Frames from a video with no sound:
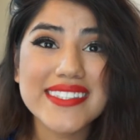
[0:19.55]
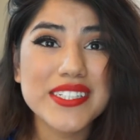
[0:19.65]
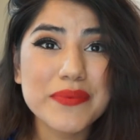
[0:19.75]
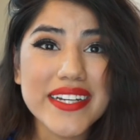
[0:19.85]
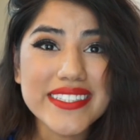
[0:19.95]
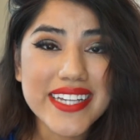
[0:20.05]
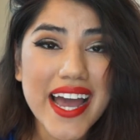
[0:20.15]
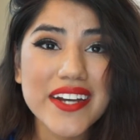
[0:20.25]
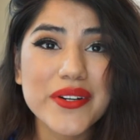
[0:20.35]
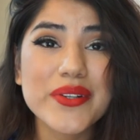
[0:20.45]
To my
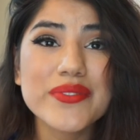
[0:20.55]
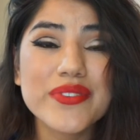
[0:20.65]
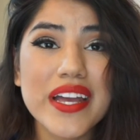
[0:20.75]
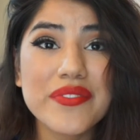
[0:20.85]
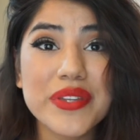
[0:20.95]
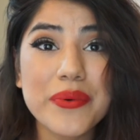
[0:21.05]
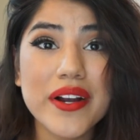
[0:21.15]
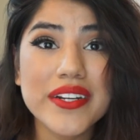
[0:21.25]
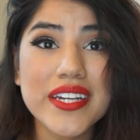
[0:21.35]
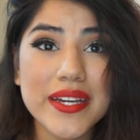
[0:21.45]
channel. If you
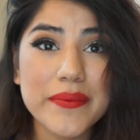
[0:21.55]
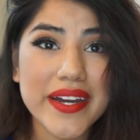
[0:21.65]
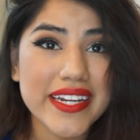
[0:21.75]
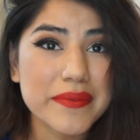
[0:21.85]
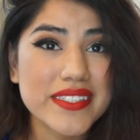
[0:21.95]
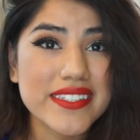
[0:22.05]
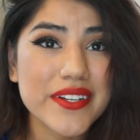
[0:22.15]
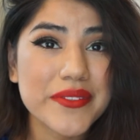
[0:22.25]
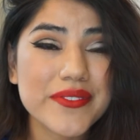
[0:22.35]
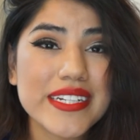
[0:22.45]
are new, my name is
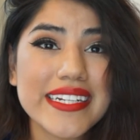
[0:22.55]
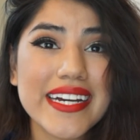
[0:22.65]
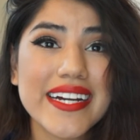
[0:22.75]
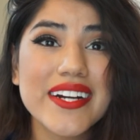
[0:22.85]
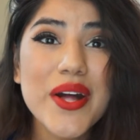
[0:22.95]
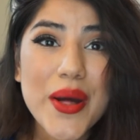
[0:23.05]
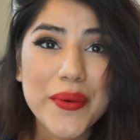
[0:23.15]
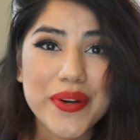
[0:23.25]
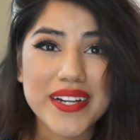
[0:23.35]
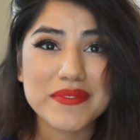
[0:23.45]
Karina.
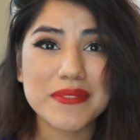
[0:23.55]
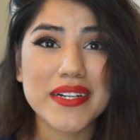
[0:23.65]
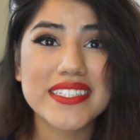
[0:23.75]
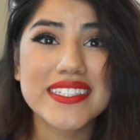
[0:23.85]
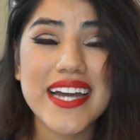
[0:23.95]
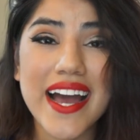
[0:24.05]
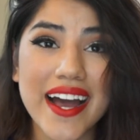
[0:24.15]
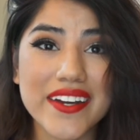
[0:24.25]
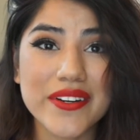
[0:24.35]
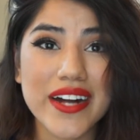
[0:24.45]
Welcome to my
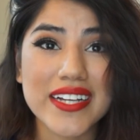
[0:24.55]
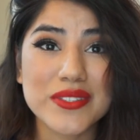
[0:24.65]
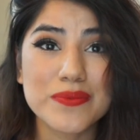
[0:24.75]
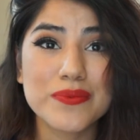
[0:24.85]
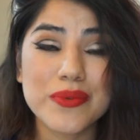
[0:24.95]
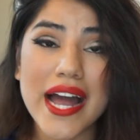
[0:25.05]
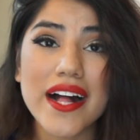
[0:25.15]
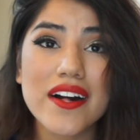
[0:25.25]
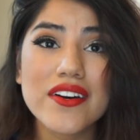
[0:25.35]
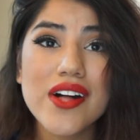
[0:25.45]
channel as
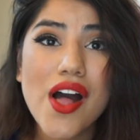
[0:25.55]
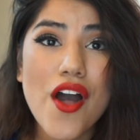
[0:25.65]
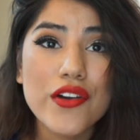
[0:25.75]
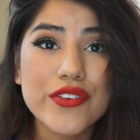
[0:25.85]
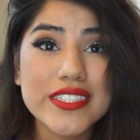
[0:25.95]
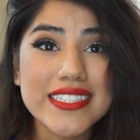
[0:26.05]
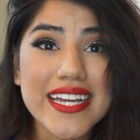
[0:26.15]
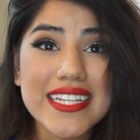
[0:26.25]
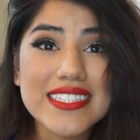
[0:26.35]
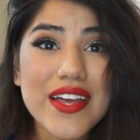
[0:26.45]
well. For
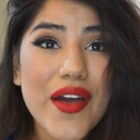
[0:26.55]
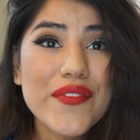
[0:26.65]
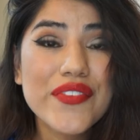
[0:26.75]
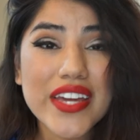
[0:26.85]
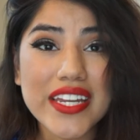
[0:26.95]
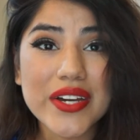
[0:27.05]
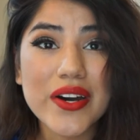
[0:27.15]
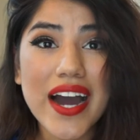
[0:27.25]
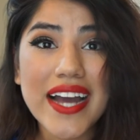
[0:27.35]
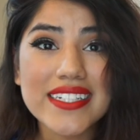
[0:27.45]
today's
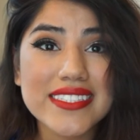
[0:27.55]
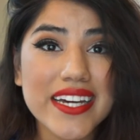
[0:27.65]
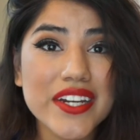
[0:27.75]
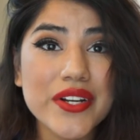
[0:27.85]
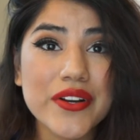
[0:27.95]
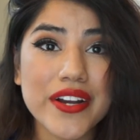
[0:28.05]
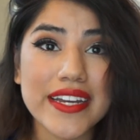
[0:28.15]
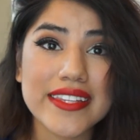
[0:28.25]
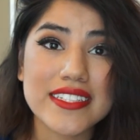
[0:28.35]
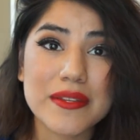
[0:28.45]
video, I decided to
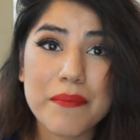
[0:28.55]
create this